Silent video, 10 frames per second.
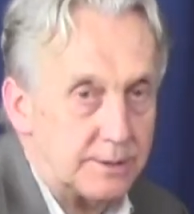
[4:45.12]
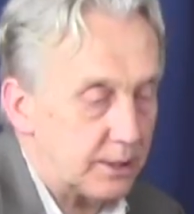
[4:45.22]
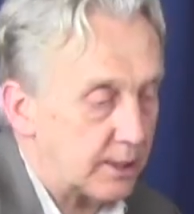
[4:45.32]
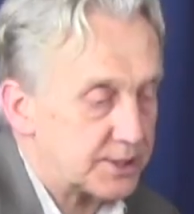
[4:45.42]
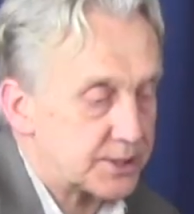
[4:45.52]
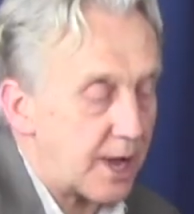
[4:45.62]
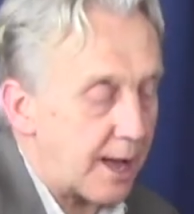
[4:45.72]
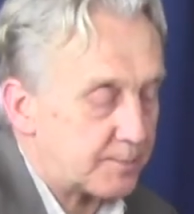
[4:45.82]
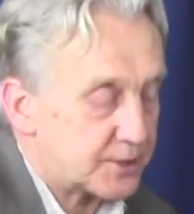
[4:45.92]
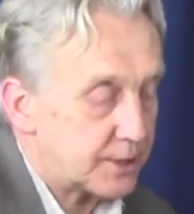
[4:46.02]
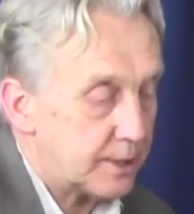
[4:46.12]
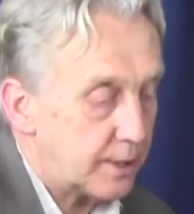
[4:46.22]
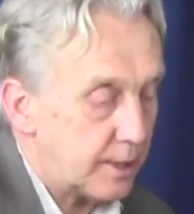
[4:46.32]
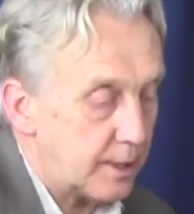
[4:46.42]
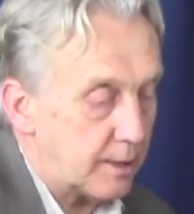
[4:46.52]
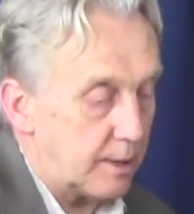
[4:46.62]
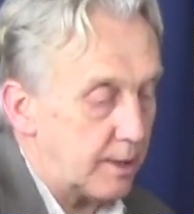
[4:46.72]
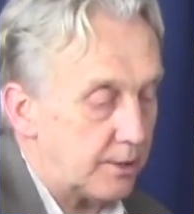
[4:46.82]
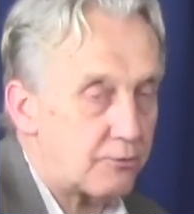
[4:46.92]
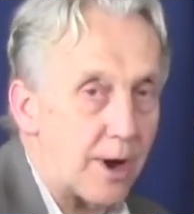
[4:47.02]
till it stops
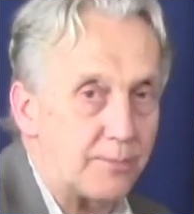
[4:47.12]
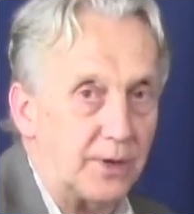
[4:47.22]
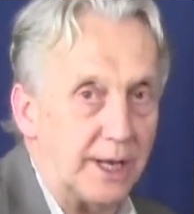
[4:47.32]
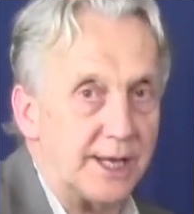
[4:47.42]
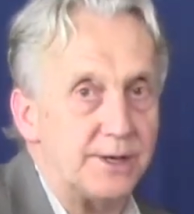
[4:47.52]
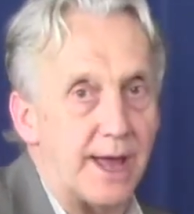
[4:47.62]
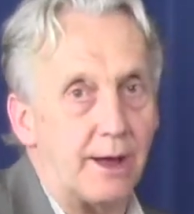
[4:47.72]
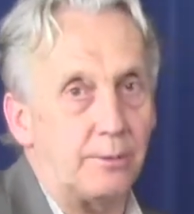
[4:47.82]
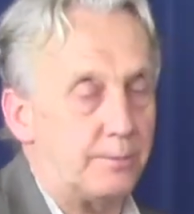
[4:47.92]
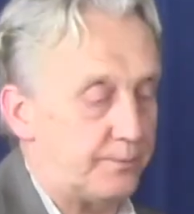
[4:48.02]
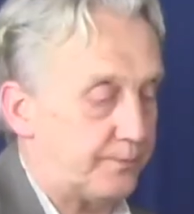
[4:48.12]
and drop the lid down.